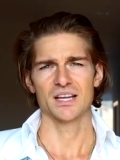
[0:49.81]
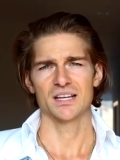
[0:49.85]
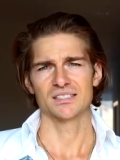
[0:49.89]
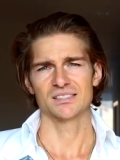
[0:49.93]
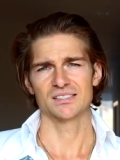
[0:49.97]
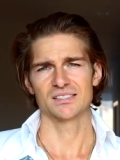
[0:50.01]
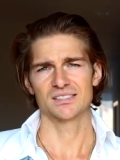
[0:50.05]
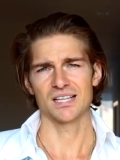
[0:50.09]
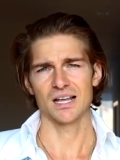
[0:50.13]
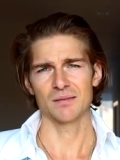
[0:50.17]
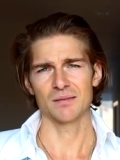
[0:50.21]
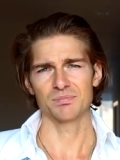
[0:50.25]

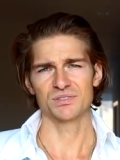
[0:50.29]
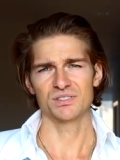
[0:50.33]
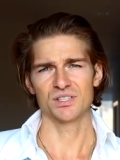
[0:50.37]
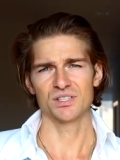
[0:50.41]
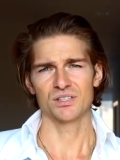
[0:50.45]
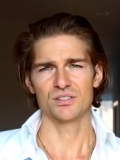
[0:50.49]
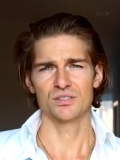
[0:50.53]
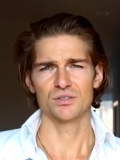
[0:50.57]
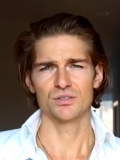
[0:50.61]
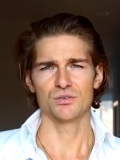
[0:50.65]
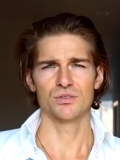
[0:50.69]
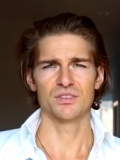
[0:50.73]

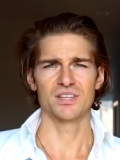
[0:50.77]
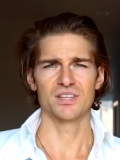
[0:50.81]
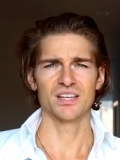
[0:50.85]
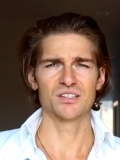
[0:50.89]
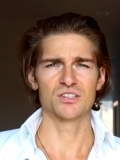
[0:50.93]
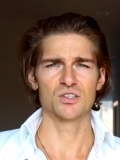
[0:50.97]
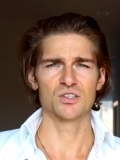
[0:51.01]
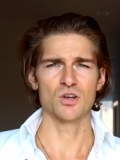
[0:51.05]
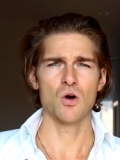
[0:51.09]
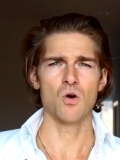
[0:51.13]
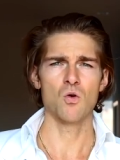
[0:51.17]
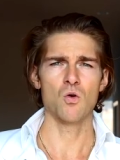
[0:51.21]
substitute
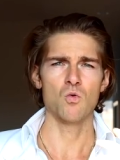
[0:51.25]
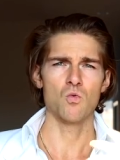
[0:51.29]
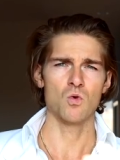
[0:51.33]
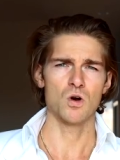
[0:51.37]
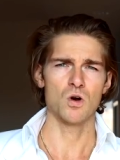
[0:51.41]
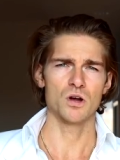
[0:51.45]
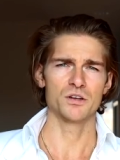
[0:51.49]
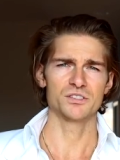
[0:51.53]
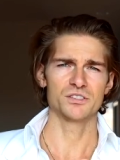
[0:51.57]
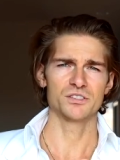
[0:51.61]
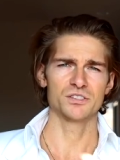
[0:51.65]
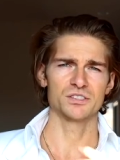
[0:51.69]
that don't
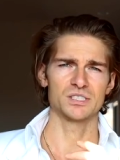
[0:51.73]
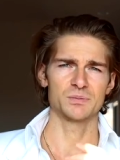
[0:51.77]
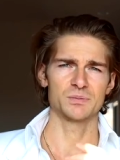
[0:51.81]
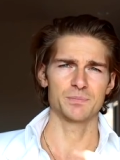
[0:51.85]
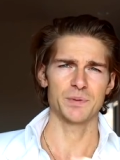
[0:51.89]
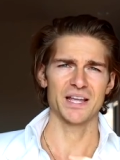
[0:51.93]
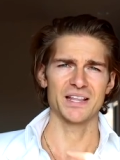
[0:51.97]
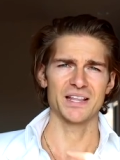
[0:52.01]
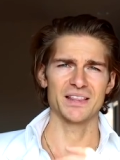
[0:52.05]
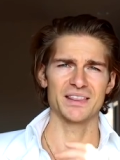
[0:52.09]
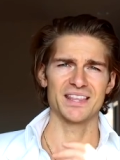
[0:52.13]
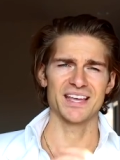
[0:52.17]
want to
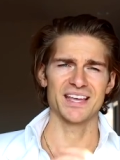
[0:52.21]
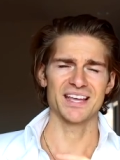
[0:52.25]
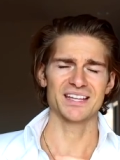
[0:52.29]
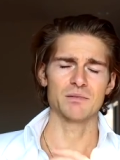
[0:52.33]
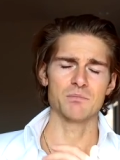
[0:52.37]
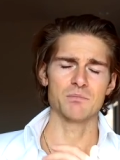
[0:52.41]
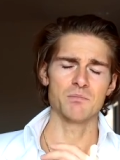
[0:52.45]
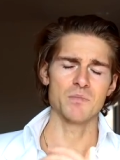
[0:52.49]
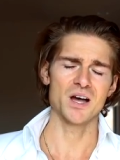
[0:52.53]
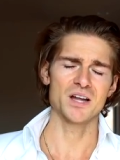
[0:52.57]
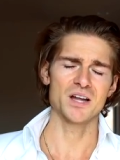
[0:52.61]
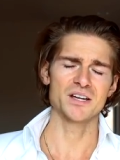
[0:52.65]
spend
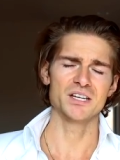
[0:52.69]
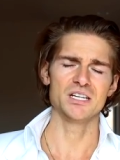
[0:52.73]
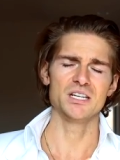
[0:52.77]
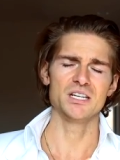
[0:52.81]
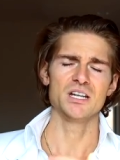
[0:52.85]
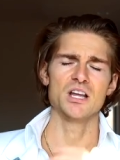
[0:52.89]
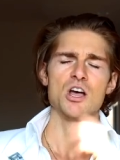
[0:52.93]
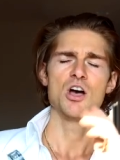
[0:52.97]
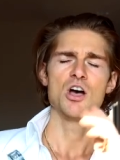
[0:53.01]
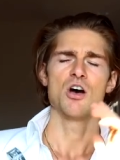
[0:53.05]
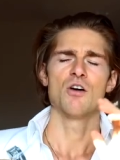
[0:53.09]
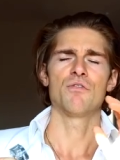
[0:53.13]
that money